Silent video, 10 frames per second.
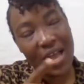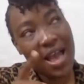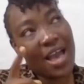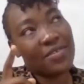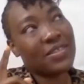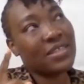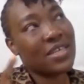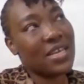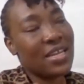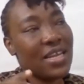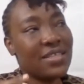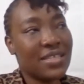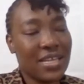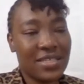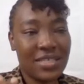I've seen
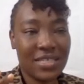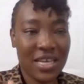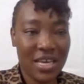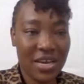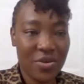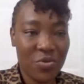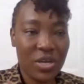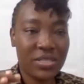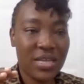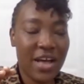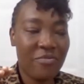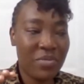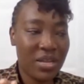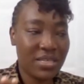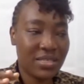instances here where I've
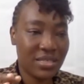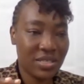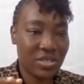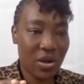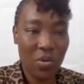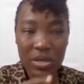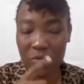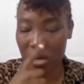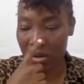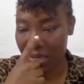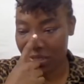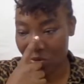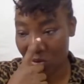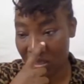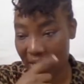met this teacher in one of my
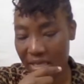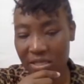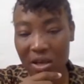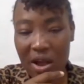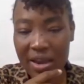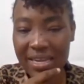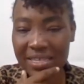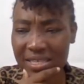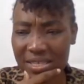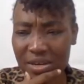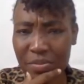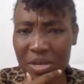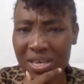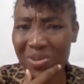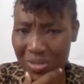schools, and I saw her and I said to her, "But
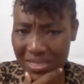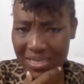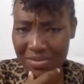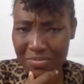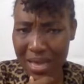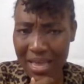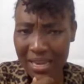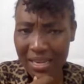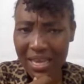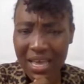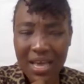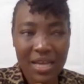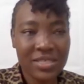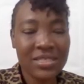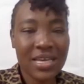you look sick, man."
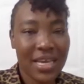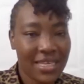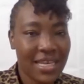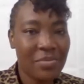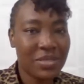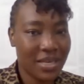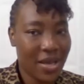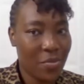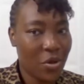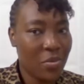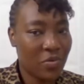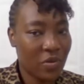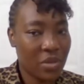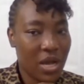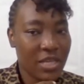And she said, "Yes, I'm sick. I'm coming
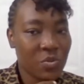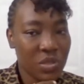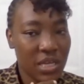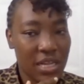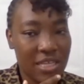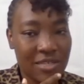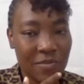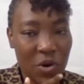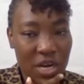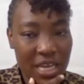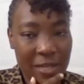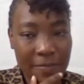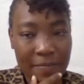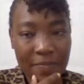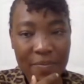from the hospital this
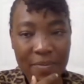morning."